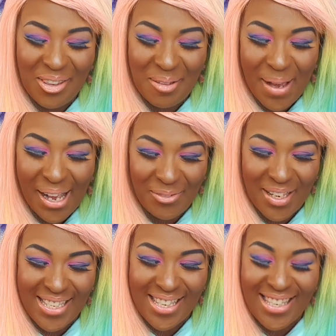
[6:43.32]
the back of
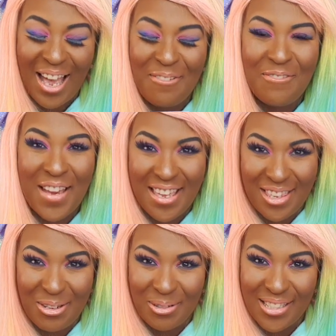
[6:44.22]
it, it says, have faith
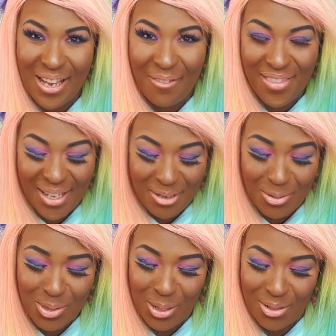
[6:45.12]
in yourself. Thank you
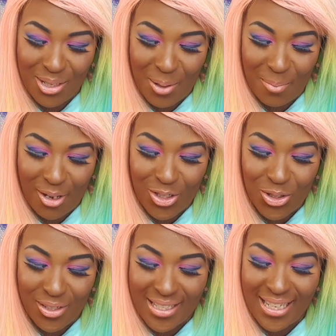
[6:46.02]
so much.
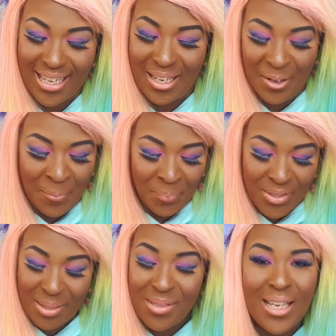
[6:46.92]
Honestly,
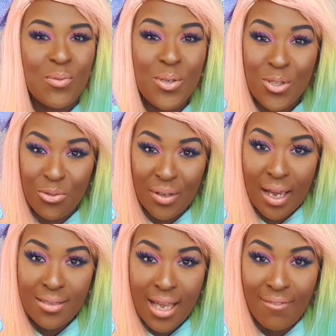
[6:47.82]
sometimes we do
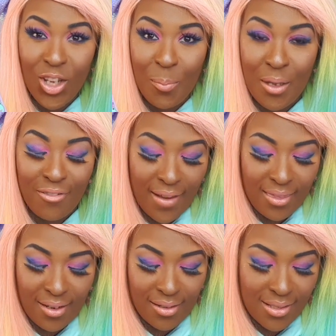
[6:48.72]
forget to have a little bit of
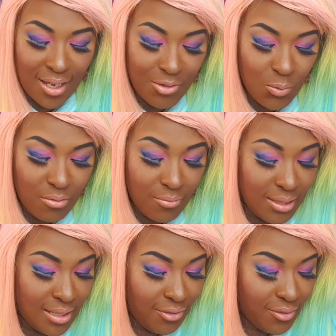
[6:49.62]
faith in ourselves. We
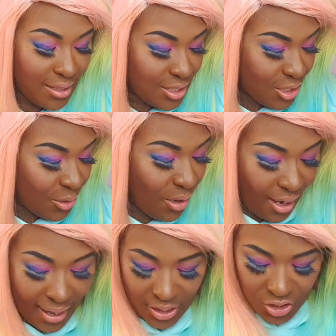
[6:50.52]
definitely do.
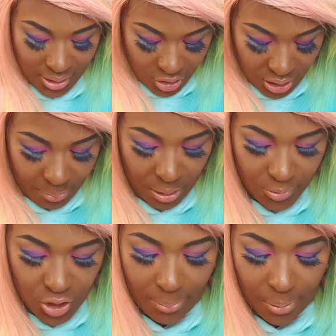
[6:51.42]
Actually, shall I pop
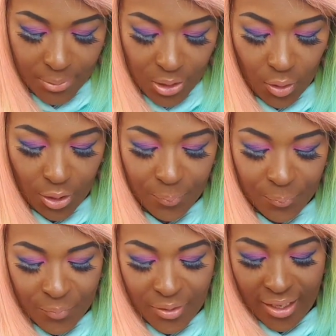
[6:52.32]
you on?
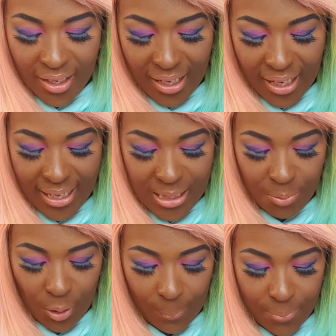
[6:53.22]
Let's
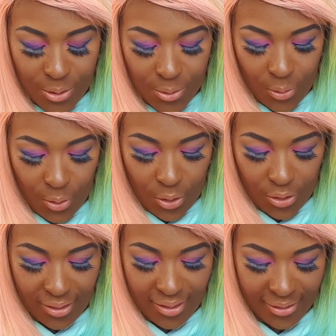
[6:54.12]
pop you
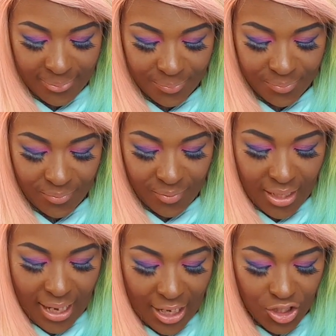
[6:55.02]
on.
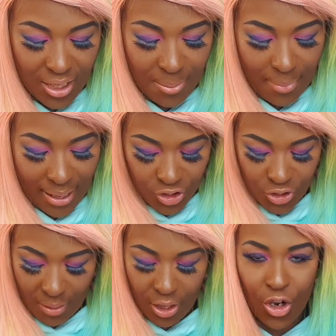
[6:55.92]
You actually
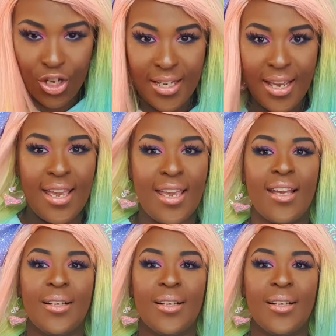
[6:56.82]
match my hoodie,